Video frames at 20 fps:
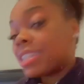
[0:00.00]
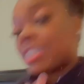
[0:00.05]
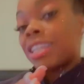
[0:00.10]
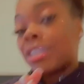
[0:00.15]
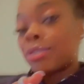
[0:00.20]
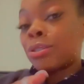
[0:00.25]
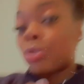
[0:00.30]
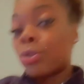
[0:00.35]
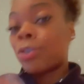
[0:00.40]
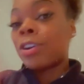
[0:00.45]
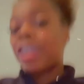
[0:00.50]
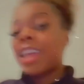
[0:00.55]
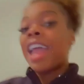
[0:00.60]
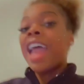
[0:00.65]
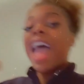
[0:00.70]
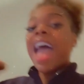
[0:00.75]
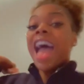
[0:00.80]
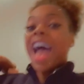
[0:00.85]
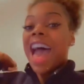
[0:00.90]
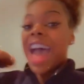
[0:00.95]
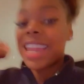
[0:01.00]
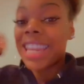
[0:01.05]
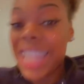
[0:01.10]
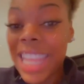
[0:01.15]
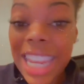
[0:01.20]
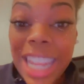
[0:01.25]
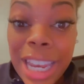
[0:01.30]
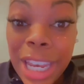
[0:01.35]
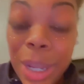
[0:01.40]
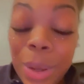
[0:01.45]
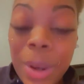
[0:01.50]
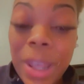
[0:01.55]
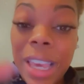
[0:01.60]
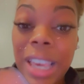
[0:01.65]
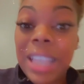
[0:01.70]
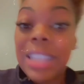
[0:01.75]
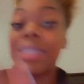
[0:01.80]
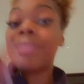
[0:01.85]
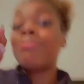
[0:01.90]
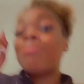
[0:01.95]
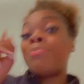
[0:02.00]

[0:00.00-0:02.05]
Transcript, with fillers: to tell a story. I didn't do these,